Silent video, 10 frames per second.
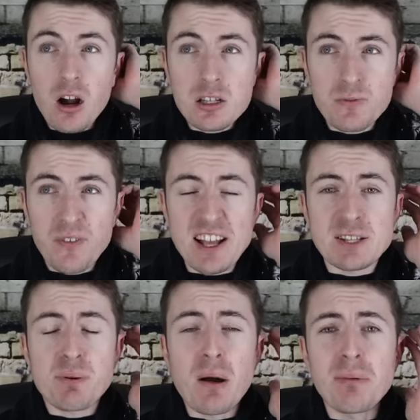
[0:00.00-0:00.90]
Arsenal
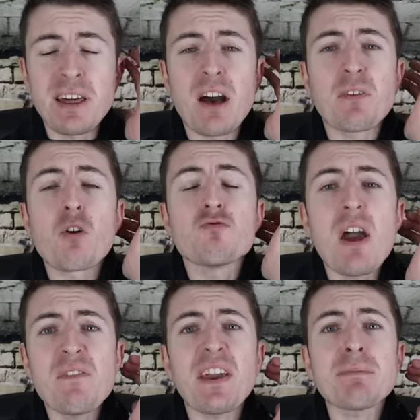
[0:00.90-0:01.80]
fans probably have
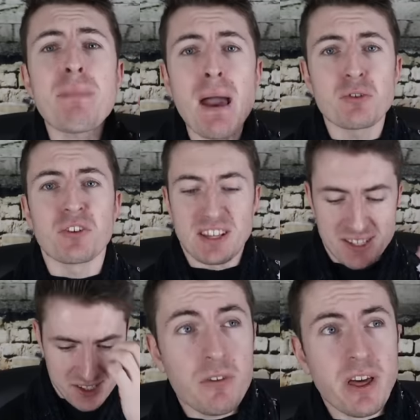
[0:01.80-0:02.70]
horrific
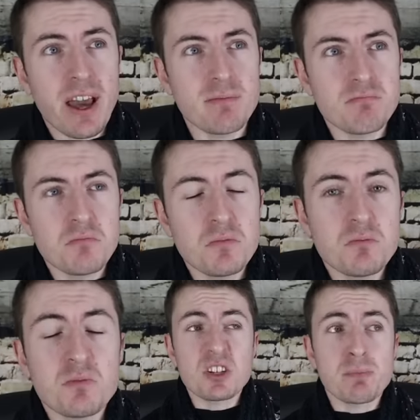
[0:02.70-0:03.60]
memories of that
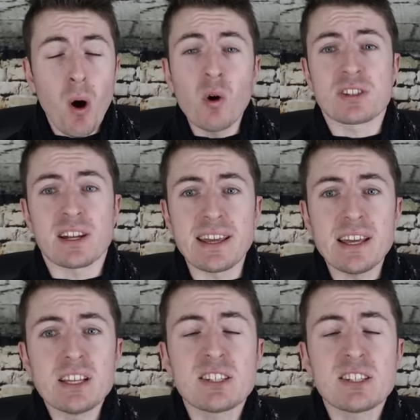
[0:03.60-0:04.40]
supposedly